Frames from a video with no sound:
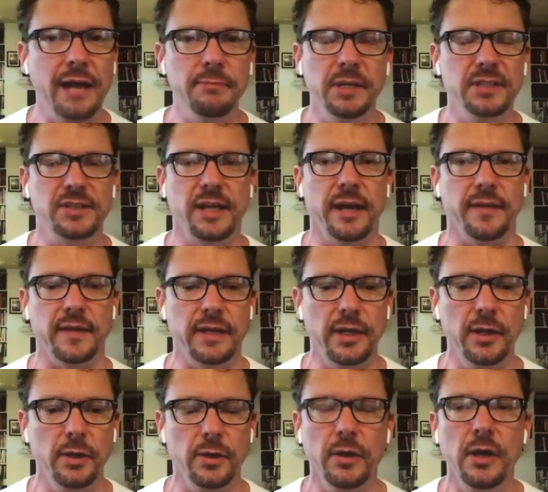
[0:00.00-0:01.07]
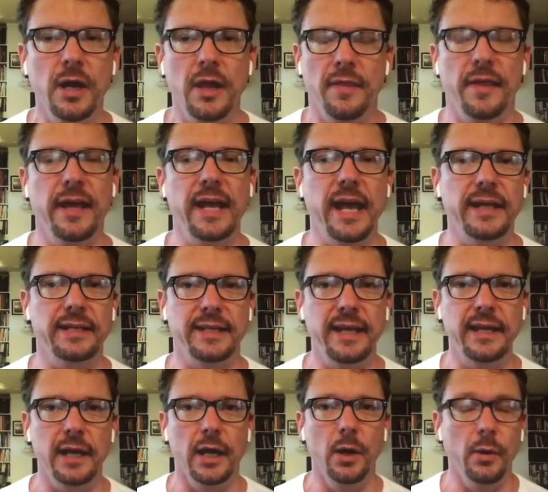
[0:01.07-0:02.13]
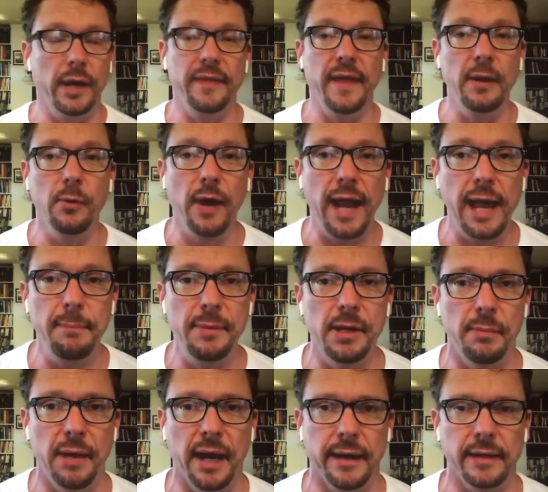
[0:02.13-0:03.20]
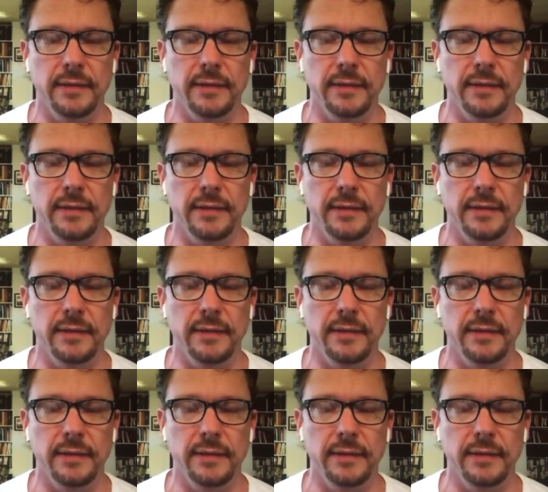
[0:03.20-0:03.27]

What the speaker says: months out of the year, they ate keto, and they were happy about it